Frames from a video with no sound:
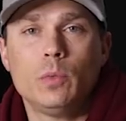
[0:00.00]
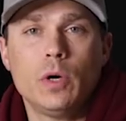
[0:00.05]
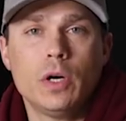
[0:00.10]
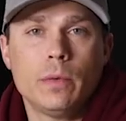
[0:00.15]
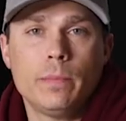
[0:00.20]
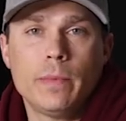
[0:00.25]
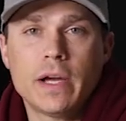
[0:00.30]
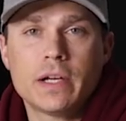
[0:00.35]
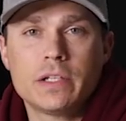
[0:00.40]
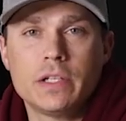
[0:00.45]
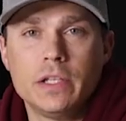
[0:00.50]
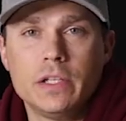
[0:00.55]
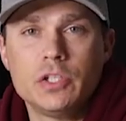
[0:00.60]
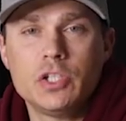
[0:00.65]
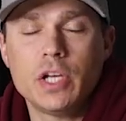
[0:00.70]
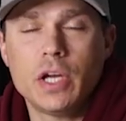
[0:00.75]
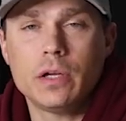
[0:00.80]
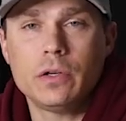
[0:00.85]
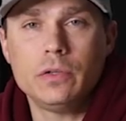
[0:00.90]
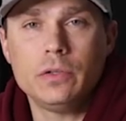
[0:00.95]
Welcome back to the
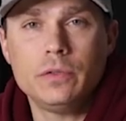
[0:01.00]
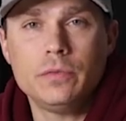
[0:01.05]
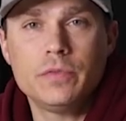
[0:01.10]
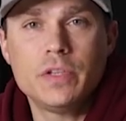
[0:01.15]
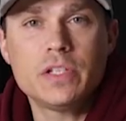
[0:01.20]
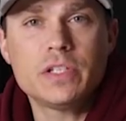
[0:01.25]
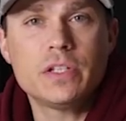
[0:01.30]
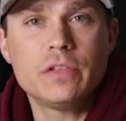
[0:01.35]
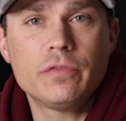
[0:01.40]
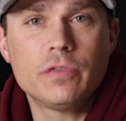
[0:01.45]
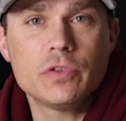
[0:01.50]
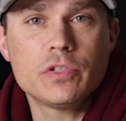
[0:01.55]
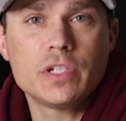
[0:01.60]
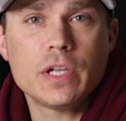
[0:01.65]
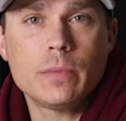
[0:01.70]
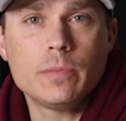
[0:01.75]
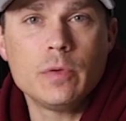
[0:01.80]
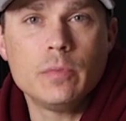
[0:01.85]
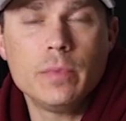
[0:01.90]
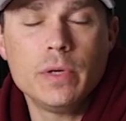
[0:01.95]
channel. This is the first
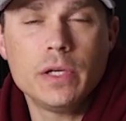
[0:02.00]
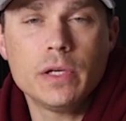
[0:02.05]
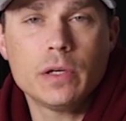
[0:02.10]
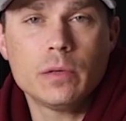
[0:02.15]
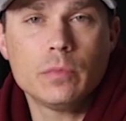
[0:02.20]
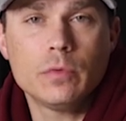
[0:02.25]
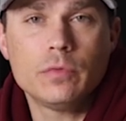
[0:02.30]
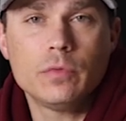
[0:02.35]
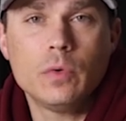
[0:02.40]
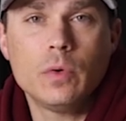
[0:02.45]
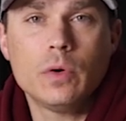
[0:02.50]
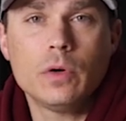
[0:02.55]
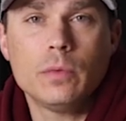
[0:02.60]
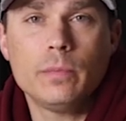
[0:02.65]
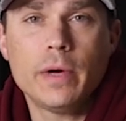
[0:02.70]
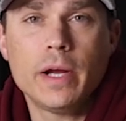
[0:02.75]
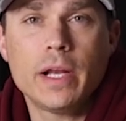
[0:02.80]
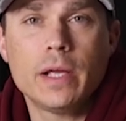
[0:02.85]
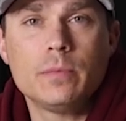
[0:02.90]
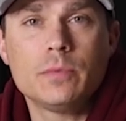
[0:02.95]
time you've been here before.
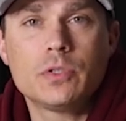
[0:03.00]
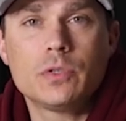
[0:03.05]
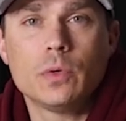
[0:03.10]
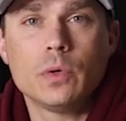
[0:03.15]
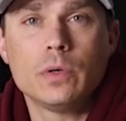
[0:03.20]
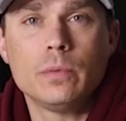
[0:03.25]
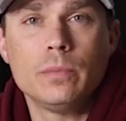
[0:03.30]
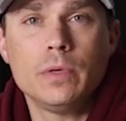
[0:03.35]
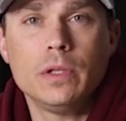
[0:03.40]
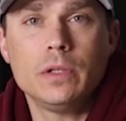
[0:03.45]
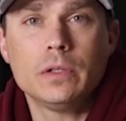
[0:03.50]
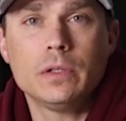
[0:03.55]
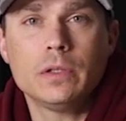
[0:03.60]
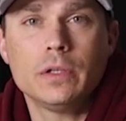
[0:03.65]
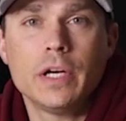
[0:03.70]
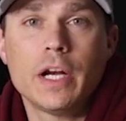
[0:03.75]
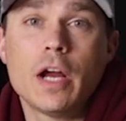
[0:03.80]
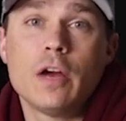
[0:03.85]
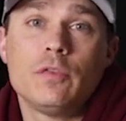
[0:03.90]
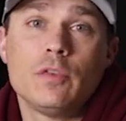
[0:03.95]
My name is Jordan
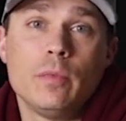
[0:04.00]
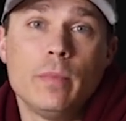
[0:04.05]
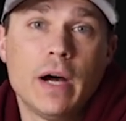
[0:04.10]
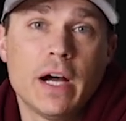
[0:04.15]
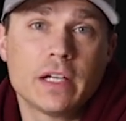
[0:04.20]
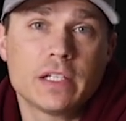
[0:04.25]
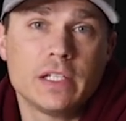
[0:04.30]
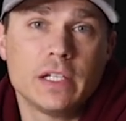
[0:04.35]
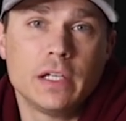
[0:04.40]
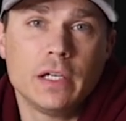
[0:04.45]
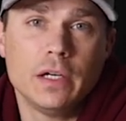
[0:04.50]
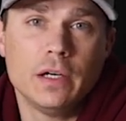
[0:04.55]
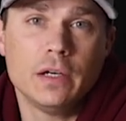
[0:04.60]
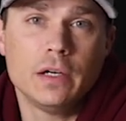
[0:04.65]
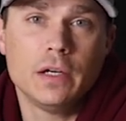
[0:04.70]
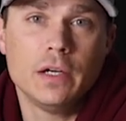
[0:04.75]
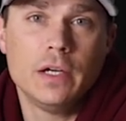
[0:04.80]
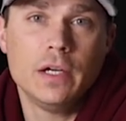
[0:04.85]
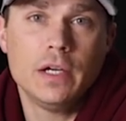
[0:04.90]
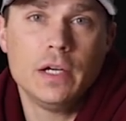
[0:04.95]
Miller and I review boxing
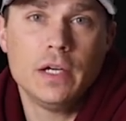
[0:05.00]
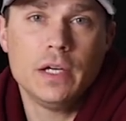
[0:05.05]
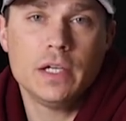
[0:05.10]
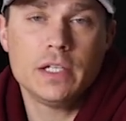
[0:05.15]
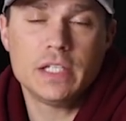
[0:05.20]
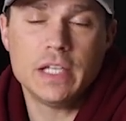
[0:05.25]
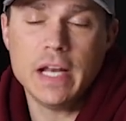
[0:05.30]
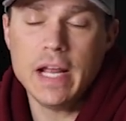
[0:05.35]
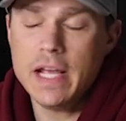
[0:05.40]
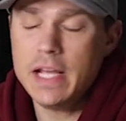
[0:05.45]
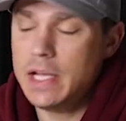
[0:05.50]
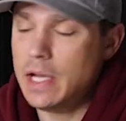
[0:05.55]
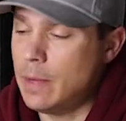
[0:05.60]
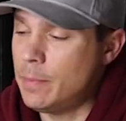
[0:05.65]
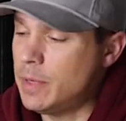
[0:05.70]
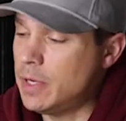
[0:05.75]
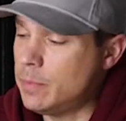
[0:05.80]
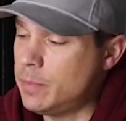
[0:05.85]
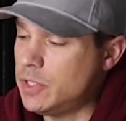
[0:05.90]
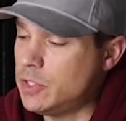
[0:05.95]
gear. Today
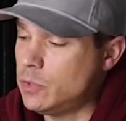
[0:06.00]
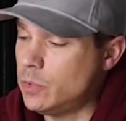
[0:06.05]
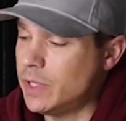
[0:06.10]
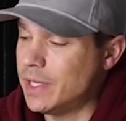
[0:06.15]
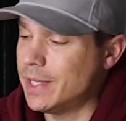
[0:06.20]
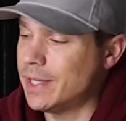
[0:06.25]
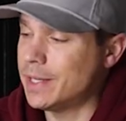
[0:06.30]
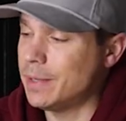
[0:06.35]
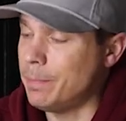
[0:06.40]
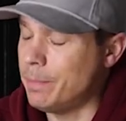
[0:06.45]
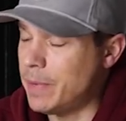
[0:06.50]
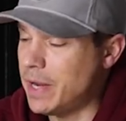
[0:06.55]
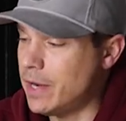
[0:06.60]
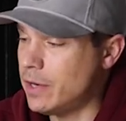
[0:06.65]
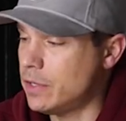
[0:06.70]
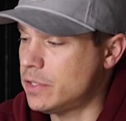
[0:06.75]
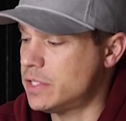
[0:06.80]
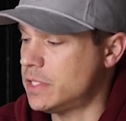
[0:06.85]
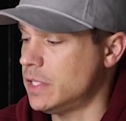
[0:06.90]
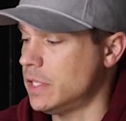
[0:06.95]
I'm going to be doing a
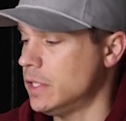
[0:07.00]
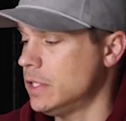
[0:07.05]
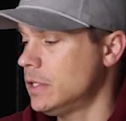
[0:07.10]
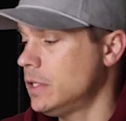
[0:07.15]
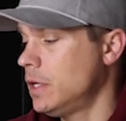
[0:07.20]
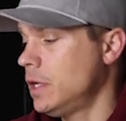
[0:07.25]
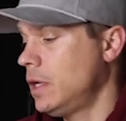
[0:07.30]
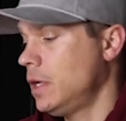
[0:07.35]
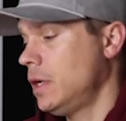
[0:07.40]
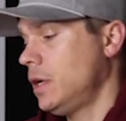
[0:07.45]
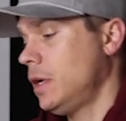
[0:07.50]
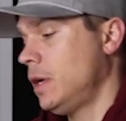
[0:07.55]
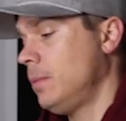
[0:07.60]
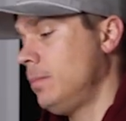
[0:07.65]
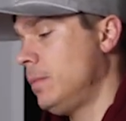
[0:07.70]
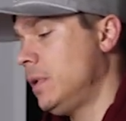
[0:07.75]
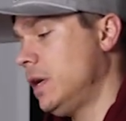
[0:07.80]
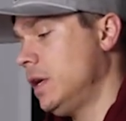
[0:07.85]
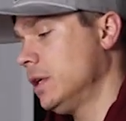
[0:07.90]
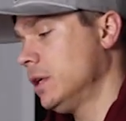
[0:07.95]
comparison
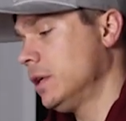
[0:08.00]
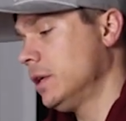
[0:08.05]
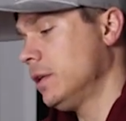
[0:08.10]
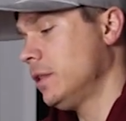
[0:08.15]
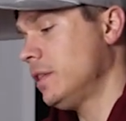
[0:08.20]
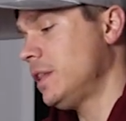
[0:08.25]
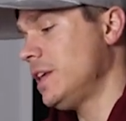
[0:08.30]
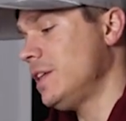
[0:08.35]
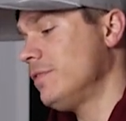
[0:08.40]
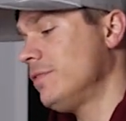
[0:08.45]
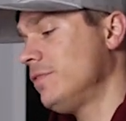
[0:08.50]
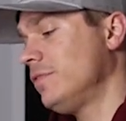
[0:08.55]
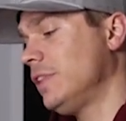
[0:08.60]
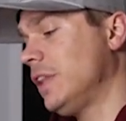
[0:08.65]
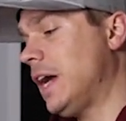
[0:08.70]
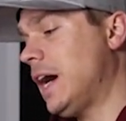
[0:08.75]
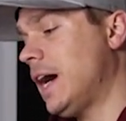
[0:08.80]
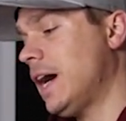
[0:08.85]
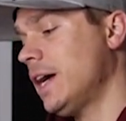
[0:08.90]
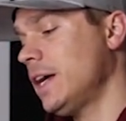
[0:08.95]
among the
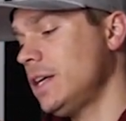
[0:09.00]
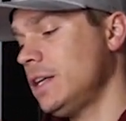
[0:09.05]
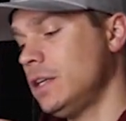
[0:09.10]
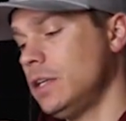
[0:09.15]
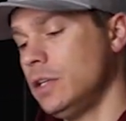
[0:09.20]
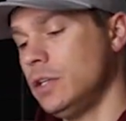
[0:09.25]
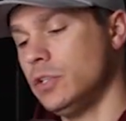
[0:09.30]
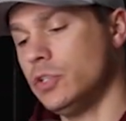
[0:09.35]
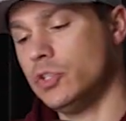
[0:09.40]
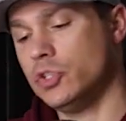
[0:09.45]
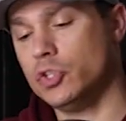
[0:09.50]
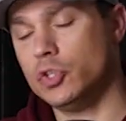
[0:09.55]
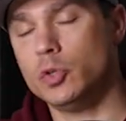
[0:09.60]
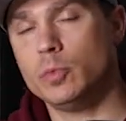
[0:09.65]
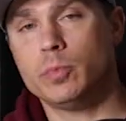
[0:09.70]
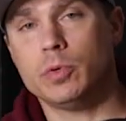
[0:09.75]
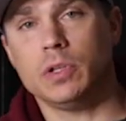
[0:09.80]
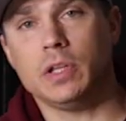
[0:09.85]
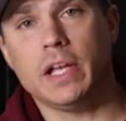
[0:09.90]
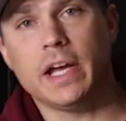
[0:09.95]
Fly
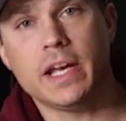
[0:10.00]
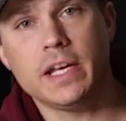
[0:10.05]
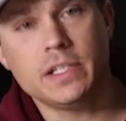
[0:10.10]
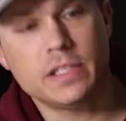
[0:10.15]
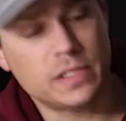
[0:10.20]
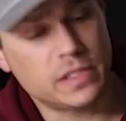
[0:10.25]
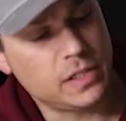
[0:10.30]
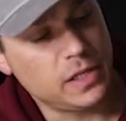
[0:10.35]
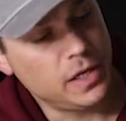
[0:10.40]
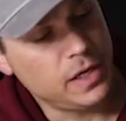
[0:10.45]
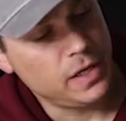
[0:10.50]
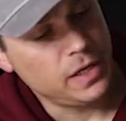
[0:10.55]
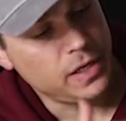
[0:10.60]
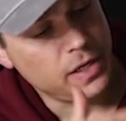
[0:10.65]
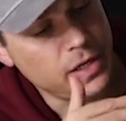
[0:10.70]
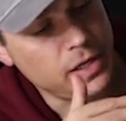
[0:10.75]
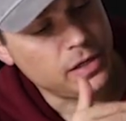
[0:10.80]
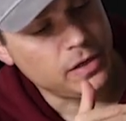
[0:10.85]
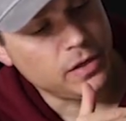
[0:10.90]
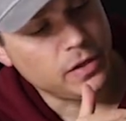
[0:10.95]
Superlace
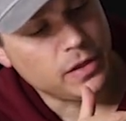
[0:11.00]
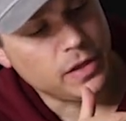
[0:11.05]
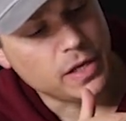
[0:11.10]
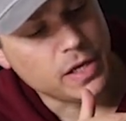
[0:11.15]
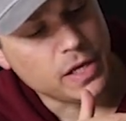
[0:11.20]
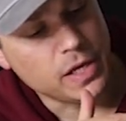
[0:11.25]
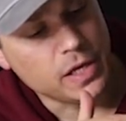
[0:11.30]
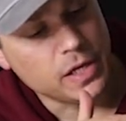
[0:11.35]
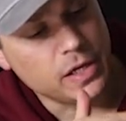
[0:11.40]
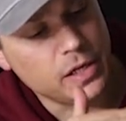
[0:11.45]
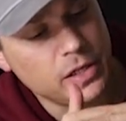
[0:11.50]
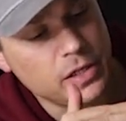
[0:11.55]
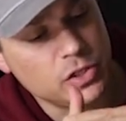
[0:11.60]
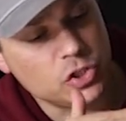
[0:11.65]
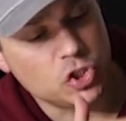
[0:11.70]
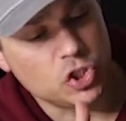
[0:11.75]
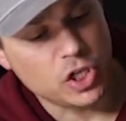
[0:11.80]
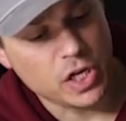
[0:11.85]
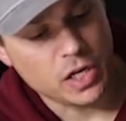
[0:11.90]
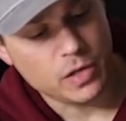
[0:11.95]
in the
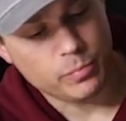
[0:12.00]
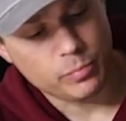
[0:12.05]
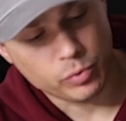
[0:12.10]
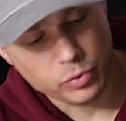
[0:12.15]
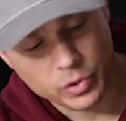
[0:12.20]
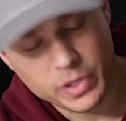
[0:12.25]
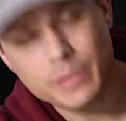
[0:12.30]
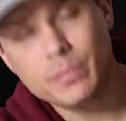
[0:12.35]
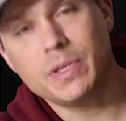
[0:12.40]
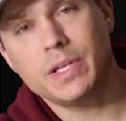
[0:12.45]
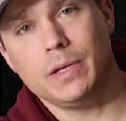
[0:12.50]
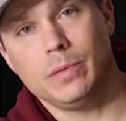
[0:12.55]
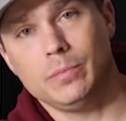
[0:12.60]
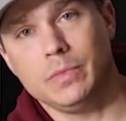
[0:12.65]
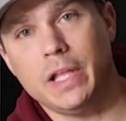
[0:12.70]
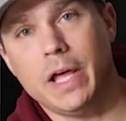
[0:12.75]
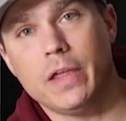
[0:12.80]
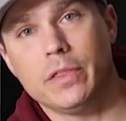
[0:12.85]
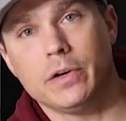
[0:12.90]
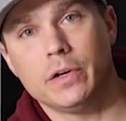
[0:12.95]
Jet
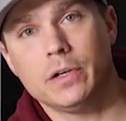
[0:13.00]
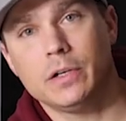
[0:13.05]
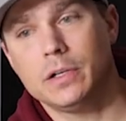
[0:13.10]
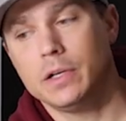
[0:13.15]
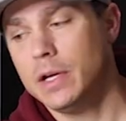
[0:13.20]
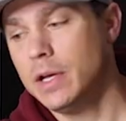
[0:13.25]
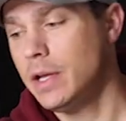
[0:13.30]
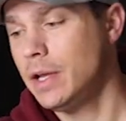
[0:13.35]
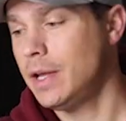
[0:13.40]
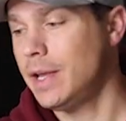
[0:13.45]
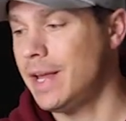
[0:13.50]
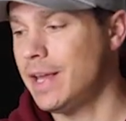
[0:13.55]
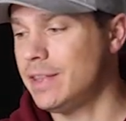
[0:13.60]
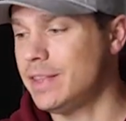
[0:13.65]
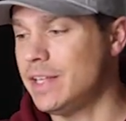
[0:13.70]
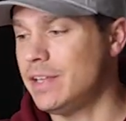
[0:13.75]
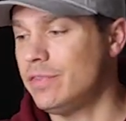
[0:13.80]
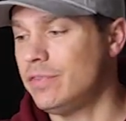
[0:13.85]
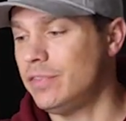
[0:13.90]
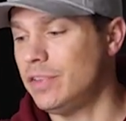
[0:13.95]
Premium leather
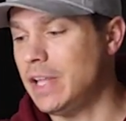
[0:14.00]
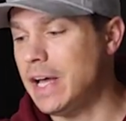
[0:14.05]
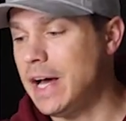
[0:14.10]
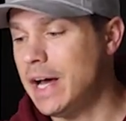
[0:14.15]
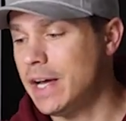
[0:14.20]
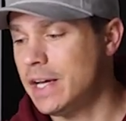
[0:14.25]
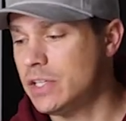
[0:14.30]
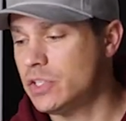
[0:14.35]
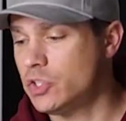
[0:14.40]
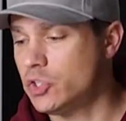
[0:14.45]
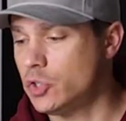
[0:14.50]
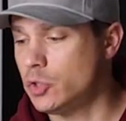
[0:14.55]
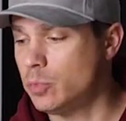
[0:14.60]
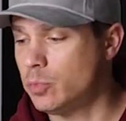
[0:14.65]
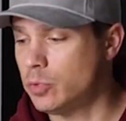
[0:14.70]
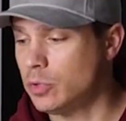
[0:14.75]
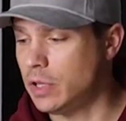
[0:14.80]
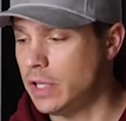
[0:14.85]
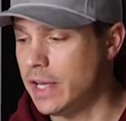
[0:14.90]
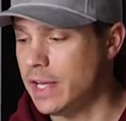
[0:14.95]
and the Fly
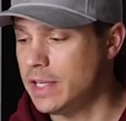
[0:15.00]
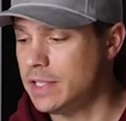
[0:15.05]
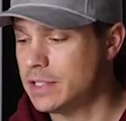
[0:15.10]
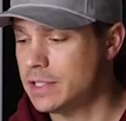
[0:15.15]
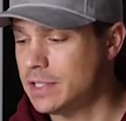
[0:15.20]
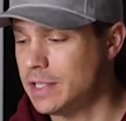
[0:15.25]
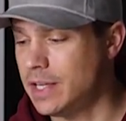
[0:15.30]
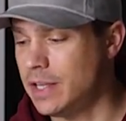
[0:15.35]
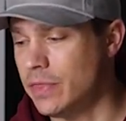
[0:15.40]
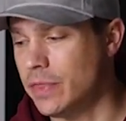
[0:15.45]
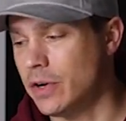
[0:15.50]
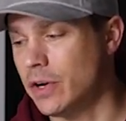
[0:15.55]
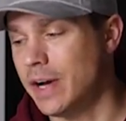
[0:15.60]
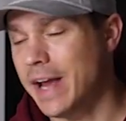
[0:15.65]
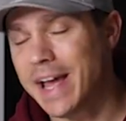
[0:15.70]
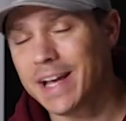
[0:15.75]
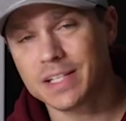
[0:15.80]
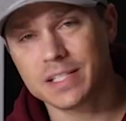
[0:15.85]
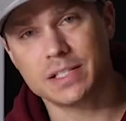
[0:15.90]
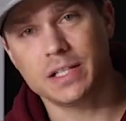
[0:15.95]
Superlace in
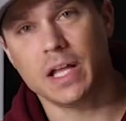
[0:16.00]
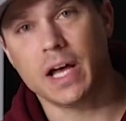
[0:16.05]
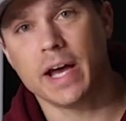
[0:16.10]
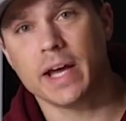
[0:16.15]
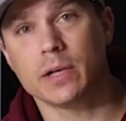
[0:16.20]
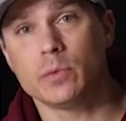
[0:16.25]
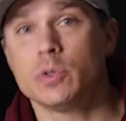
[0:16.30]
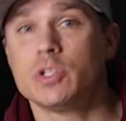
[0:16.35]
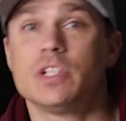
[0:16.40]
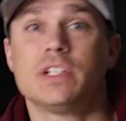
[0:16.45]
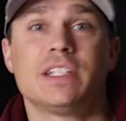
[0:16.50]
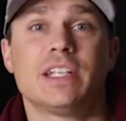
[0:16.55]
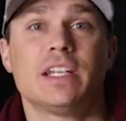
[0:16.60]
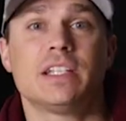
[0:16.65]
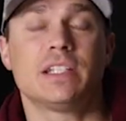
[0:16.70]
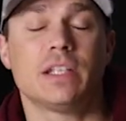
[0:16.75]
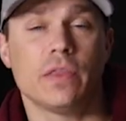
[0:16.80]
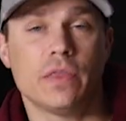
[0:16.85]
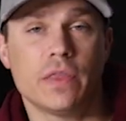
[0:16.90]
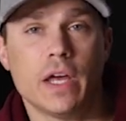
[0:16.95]
their X line, which is a
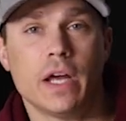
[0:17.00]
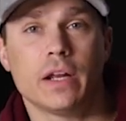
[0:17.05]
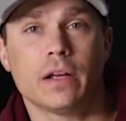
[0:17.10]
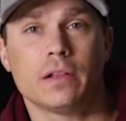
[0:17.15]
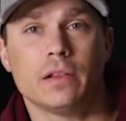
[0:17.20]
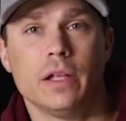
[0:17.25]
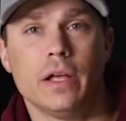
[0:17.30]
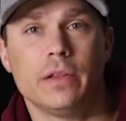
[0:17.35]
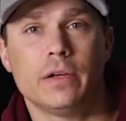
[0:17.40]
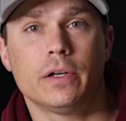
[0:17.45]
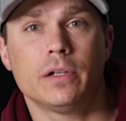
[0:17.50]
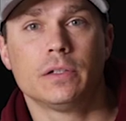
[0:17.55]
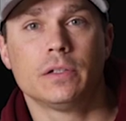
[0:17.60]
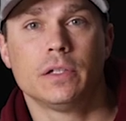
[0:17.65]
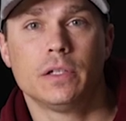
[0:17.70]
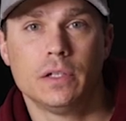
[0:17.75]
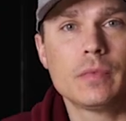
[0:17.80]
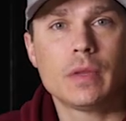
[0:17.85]
synthetic leather.